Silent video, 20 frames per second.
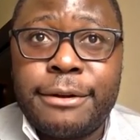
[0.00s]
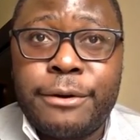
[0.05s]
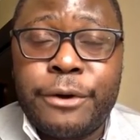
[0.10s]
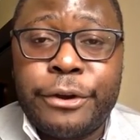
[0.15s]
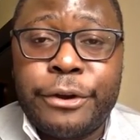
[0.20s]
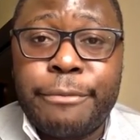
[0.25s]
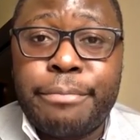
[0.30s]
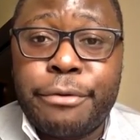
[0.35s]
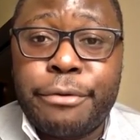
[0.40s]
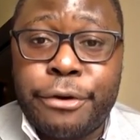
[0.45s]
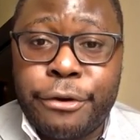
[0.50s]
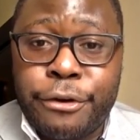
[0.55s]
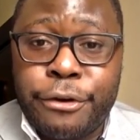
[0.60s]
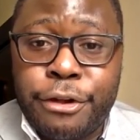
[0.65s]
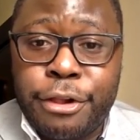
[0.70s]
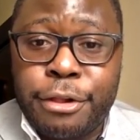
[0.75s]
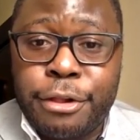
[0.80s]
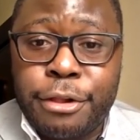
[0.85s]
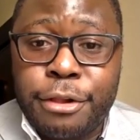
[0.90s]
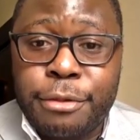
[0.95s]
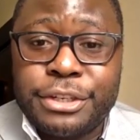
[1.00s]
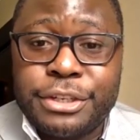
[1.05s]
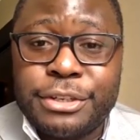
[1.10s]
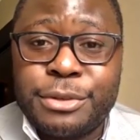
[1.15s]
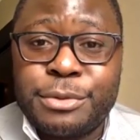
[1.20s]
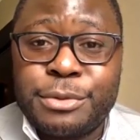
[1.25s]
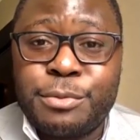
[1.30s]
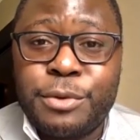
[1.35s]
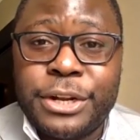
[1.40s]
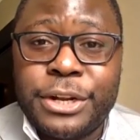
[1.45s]
Orchid Protocol, which
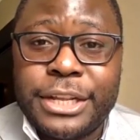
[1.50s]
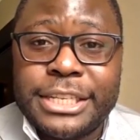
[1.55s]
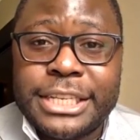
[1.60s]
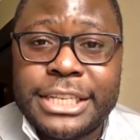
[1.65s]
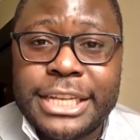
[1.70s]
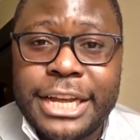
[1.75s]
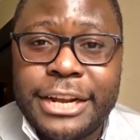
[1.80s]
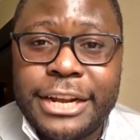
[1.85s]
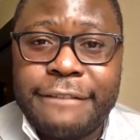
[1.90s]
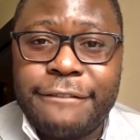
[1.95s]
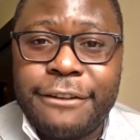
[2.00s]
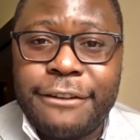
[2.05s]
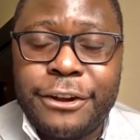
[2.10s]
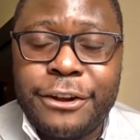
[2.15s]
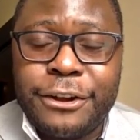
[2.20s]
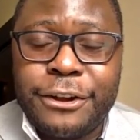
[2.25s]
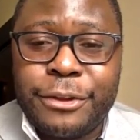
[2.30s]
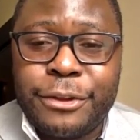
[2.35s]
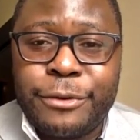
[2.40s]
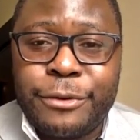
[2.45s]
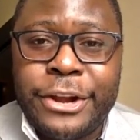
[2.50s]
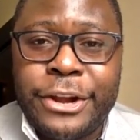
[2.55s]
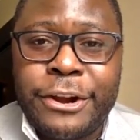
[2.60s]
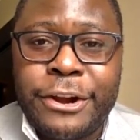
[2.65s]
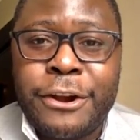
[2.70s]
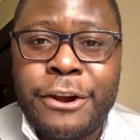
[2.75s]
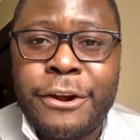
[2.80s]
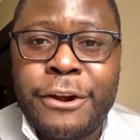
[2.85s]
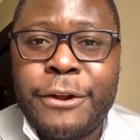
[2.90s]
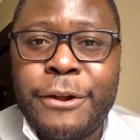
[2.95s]
is one that's kind of under the
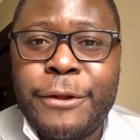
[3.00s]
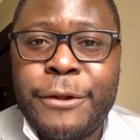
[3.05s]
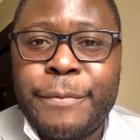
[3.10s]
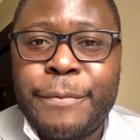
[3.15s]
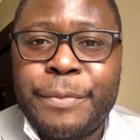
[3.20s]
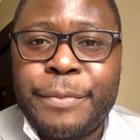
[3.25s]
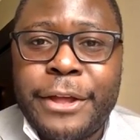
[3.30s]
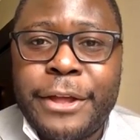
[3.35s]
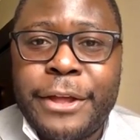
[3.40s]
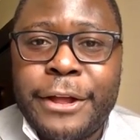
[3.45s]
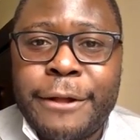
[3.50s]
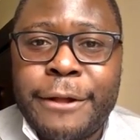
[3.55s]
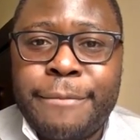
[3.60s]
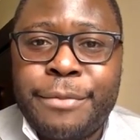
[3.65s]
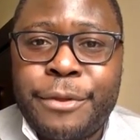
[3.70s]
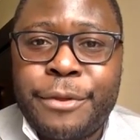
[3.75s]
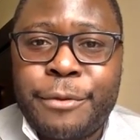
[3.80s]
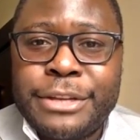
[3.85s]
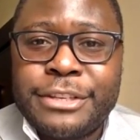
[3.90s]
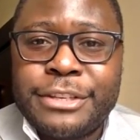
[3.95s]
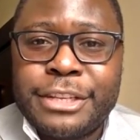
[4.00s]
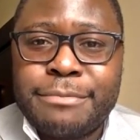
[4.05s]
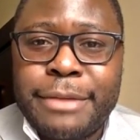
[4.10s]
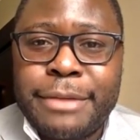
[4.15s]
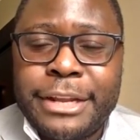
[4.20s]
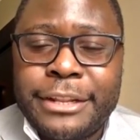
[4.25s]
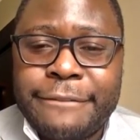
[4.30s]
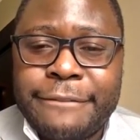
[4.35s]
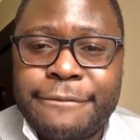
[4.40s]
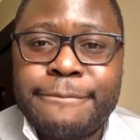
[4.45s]
radar. Um, they're raising
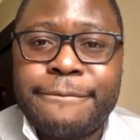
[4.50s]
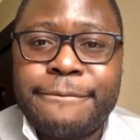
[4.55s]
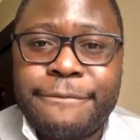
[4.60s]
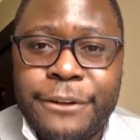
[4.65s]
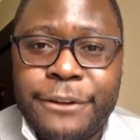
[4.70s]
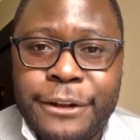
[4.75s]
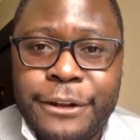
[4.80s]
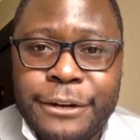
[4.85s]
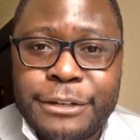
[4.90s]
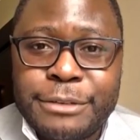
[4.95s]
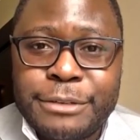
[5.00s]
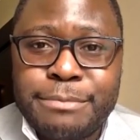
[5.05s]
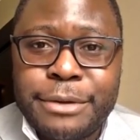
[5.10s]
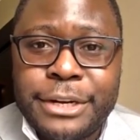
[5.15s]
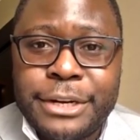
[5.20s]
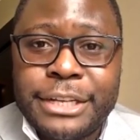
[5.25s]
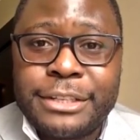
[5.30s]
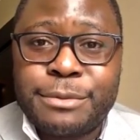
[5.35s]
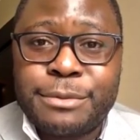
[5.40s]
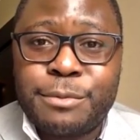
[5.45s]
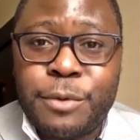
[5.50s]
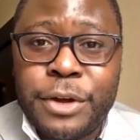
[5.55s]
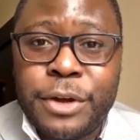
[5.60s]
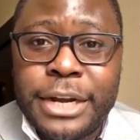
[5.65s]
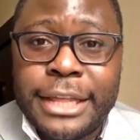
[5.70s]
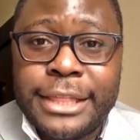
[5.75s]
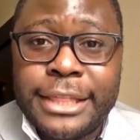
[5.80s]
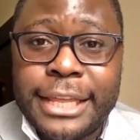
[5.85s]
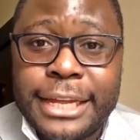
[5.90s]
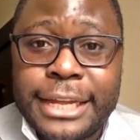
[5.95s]
mainly from funds, but it's
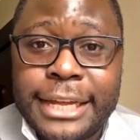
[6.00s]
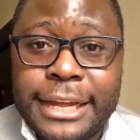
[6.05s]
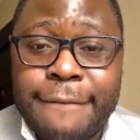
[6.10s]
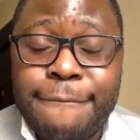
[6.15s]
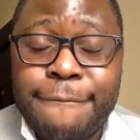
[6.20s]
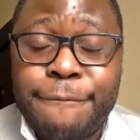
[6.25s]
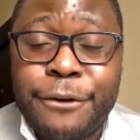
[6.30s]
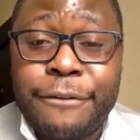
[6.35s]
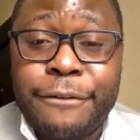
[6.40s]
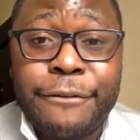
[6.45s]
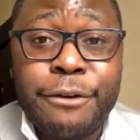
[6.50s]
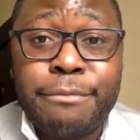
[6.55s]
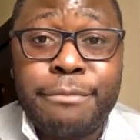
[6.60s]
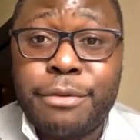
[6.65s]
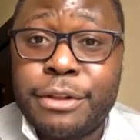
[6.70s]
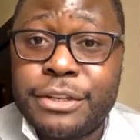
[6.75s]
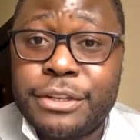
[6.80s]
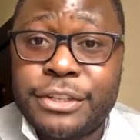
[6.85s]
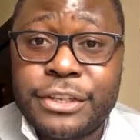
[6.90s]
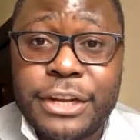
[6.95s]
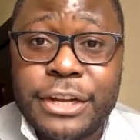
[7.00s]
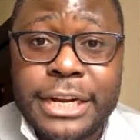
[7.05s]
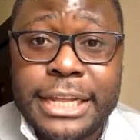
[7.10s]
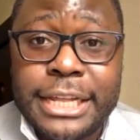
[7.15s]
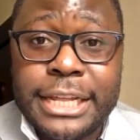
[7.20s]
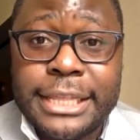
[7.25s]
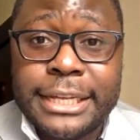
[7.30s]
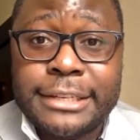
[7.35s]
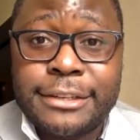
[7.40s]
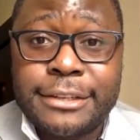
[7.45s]
one I think I'm very, very bullish on.
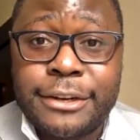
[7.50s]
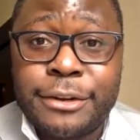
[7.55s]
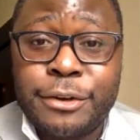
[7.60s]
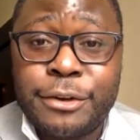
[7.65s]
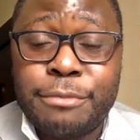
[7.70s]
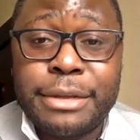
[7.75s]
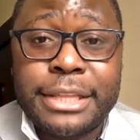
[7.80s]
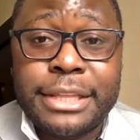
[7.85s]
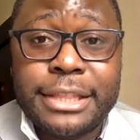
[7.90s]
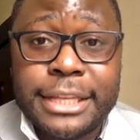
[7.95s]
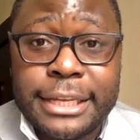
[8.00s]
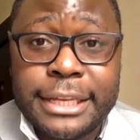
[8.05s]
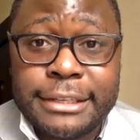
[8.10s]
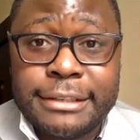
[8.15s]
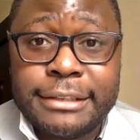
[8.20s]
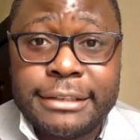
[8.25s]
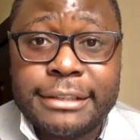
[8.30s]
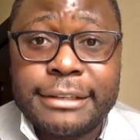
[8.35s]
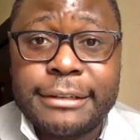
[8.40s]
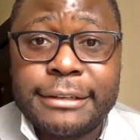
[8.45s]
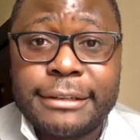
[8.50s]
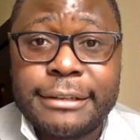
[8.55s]
I think it's going to do big things.